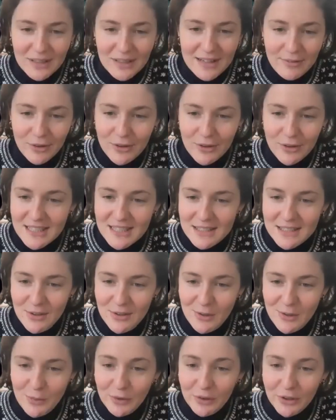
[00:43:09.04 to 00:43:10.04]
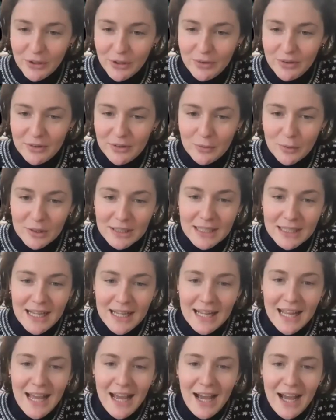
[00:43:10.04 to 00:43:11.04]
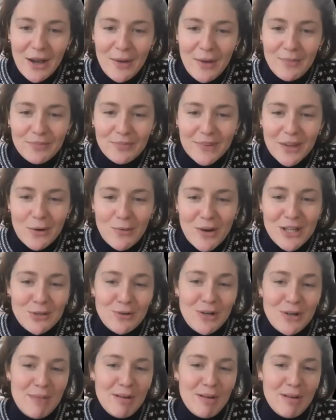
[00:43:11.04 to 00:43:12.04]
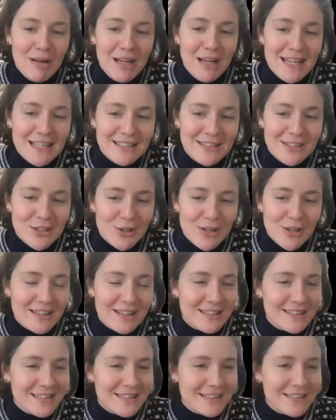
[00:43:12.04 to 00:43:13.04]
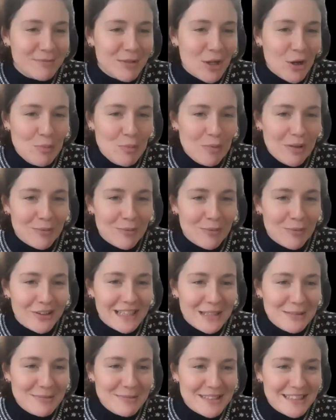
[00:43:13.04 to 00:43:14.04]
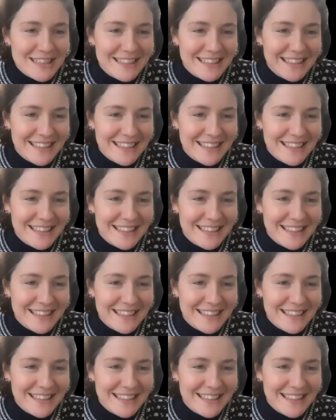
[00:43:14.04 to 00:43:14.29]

Everyone who says new normal, go and do one. Where's your happy place during this dystopian apocalypse?